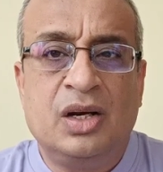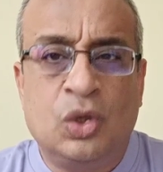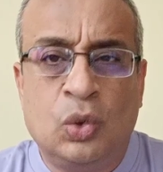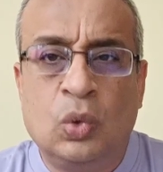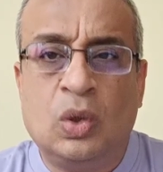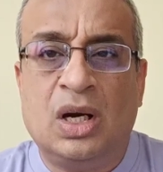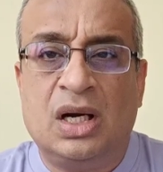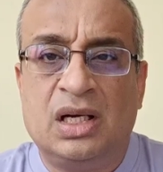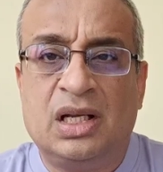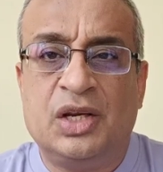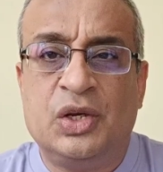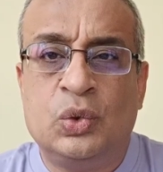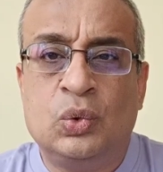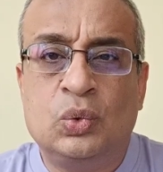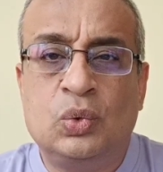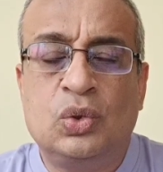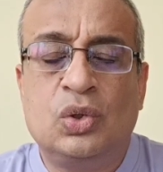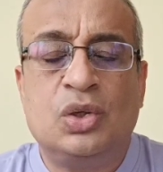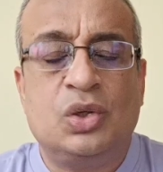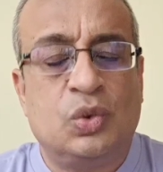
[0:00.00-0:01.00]
Do
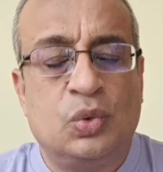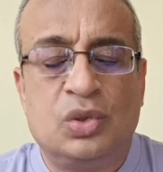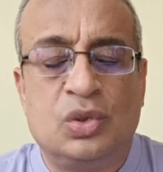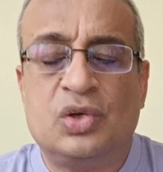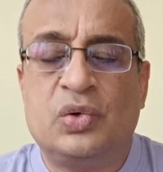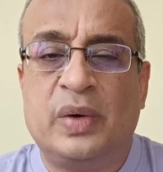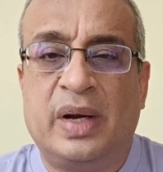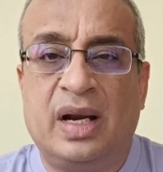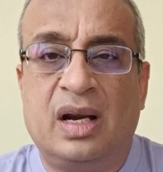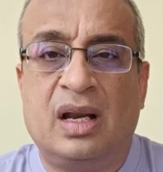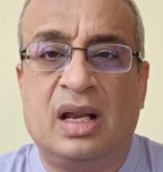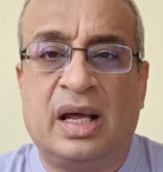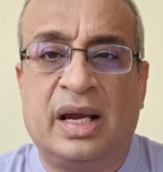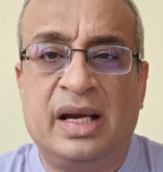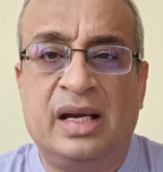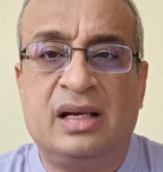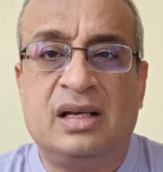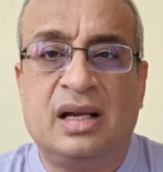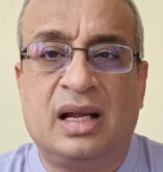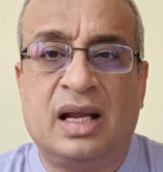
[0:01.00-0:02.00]
continue to trade
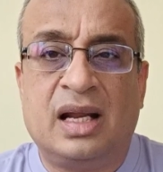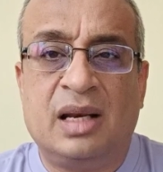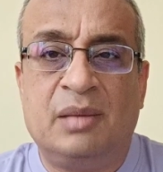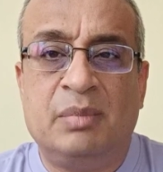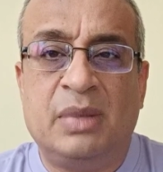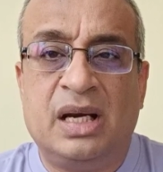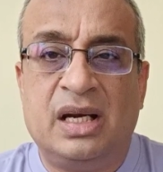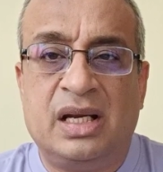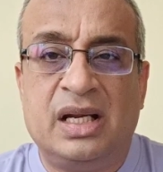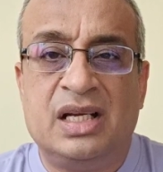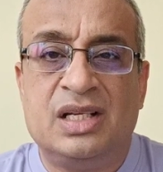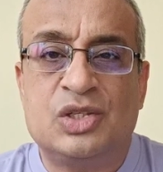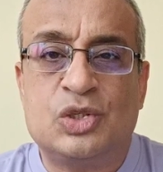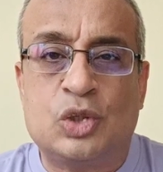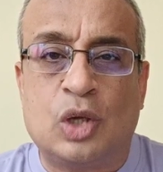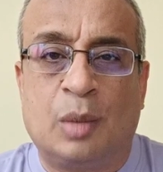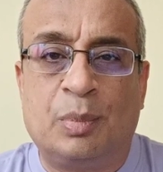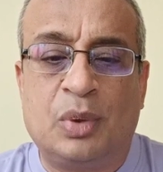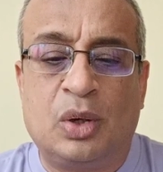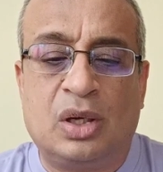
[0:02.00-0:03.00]
light and maintain
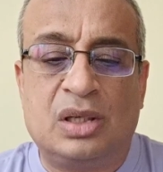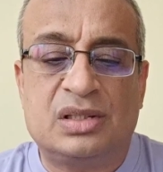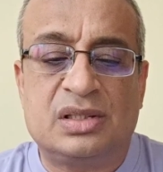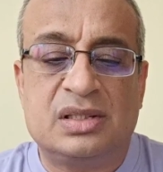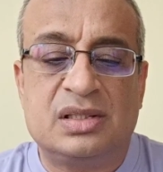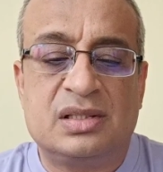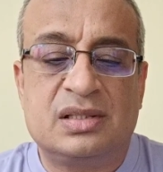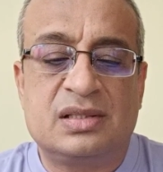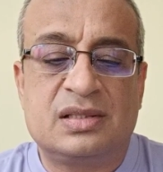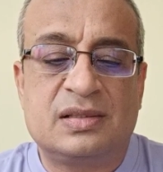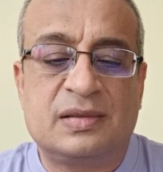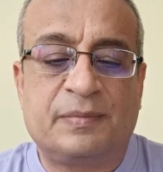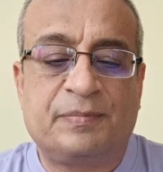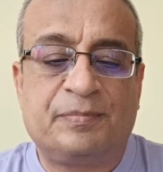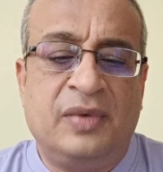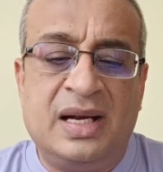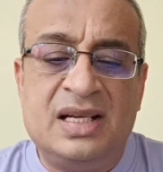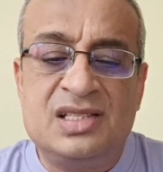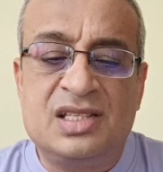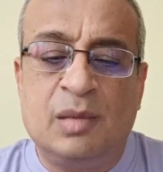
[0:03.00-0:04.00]
stop losses.
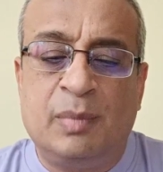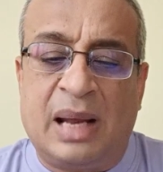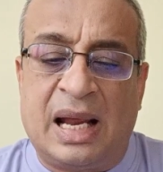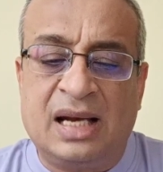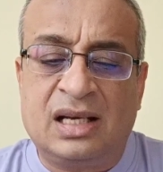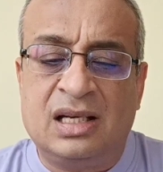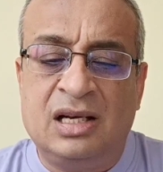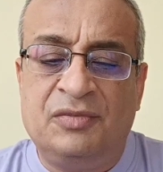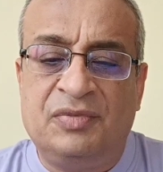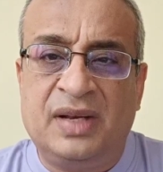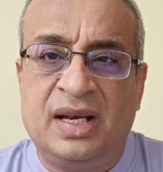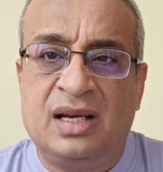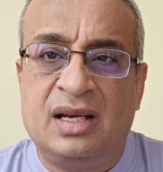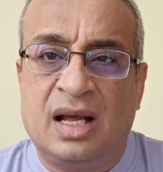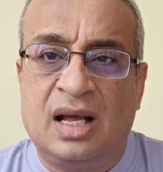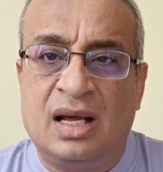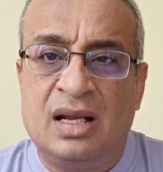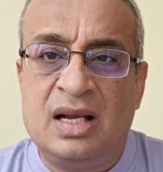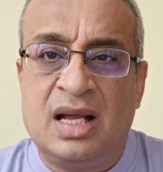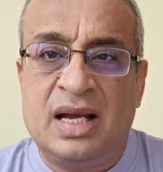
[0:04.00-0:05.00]
Friends, the bank Nifty
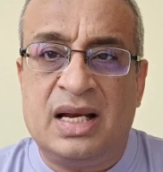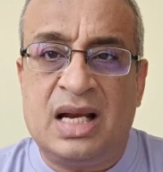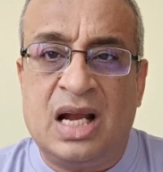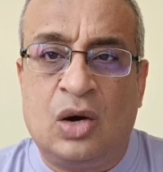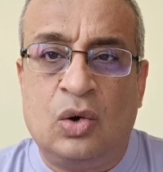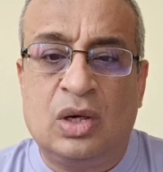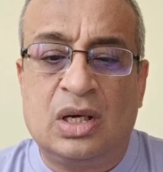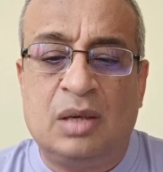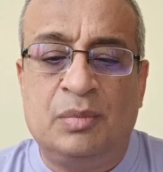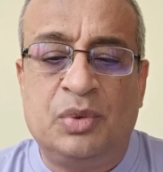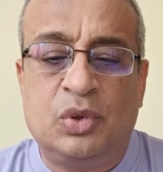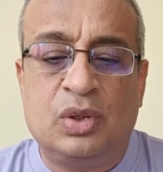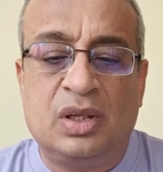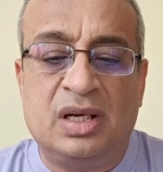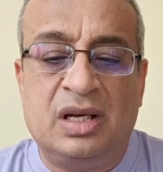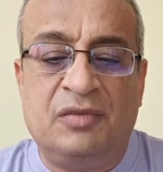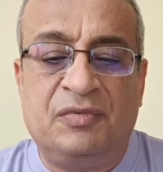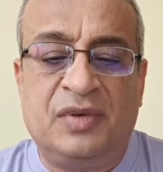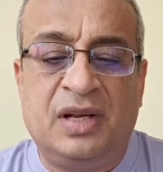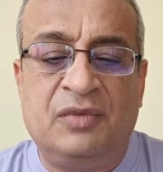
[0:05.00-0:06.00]
done. I now come to the
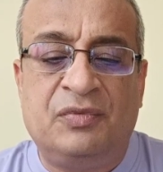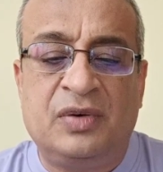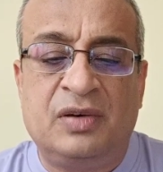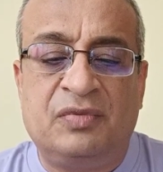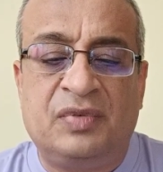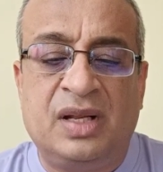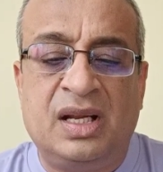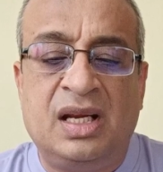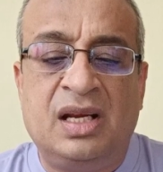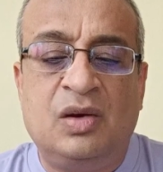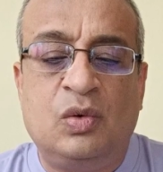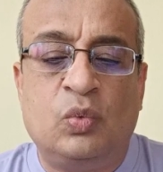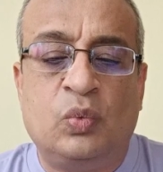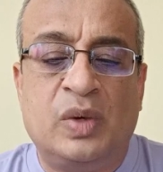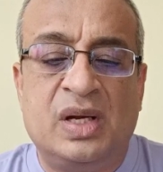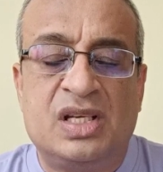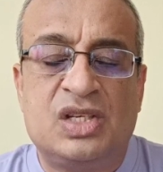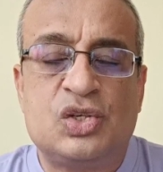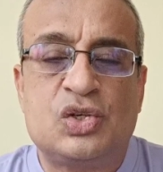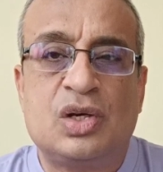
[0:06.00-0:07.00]
Nifty 50,
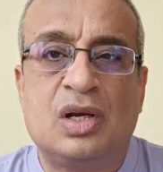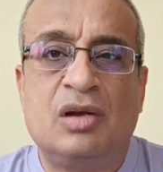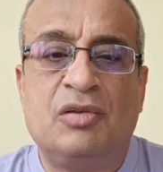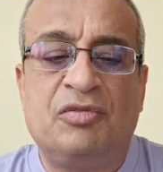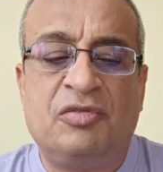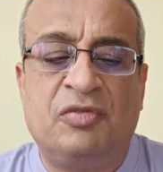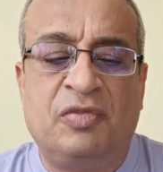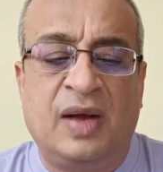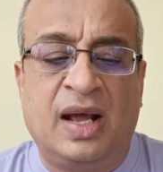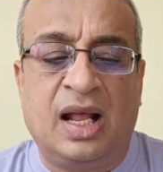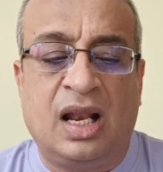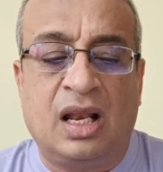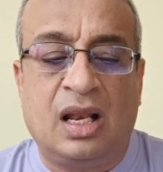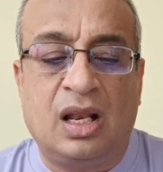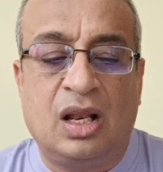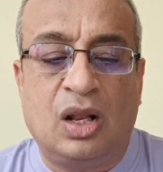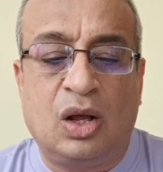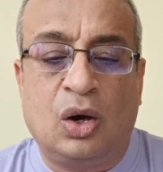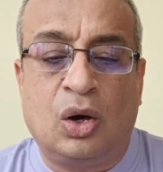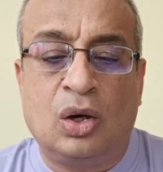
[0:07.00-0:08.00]
which
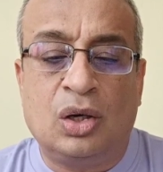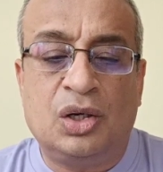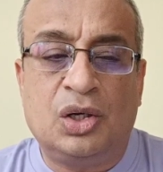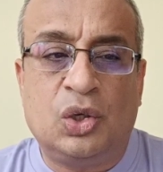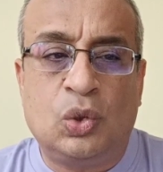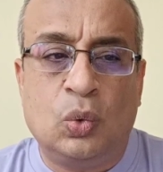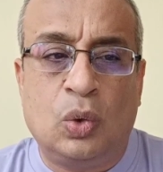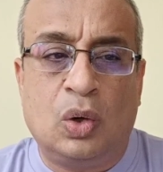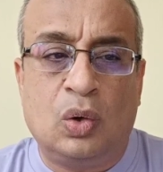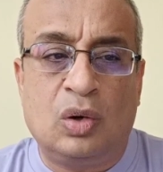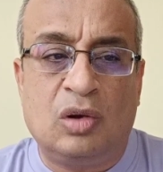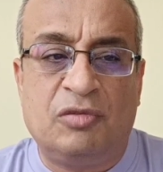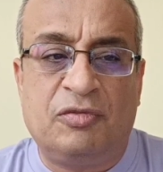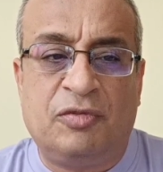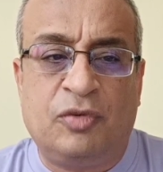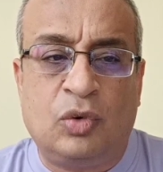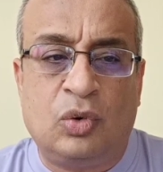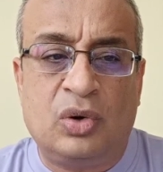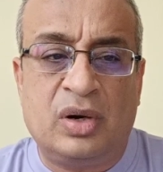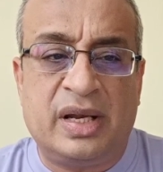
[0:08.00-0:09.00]
fell on two out
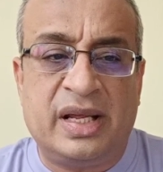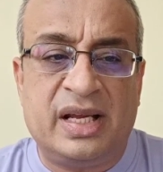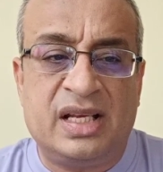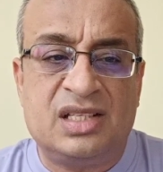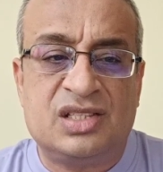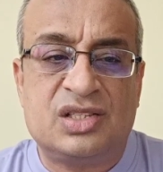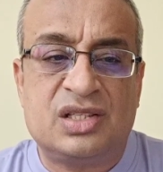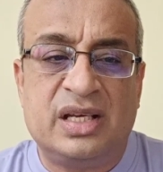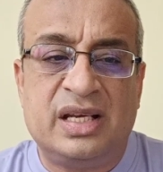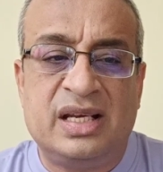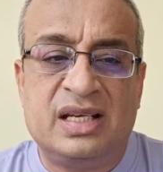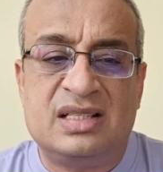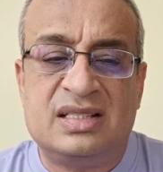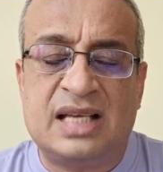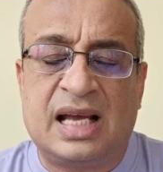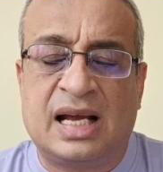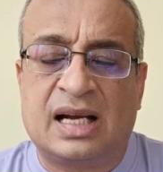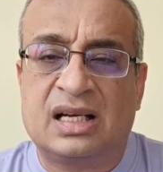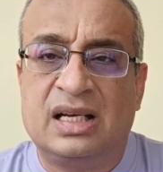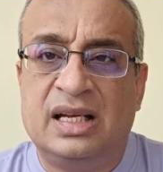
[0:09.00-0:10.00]
of four days
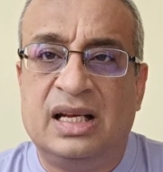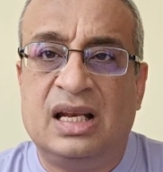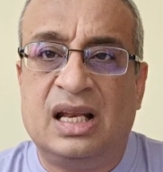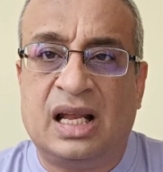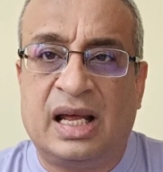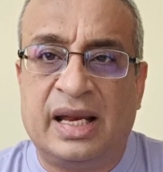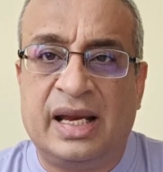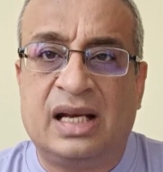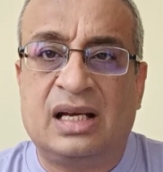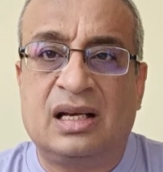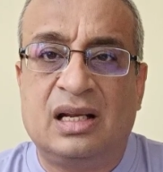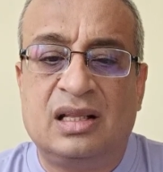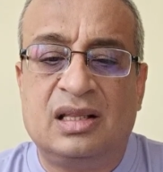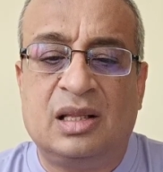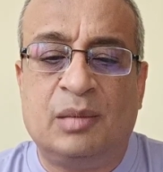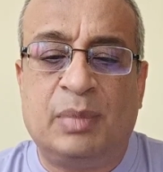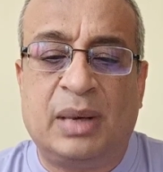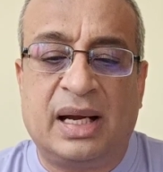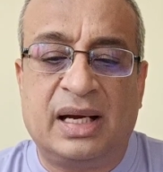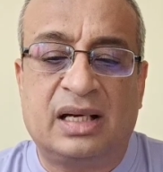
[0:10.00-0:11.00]
exactly like
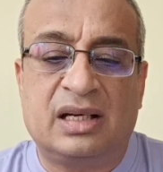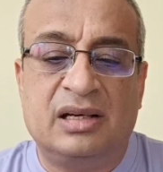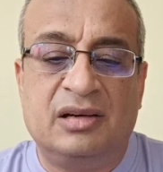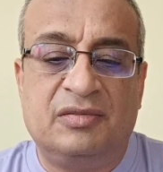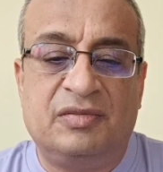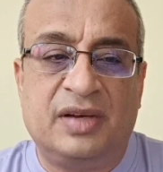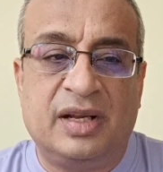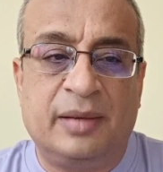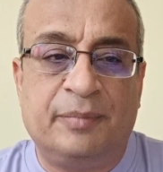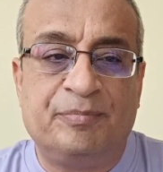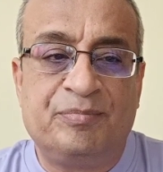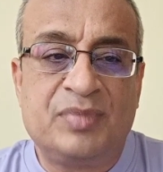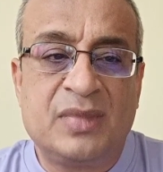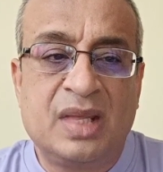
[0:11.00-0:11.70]
the bank Nifty.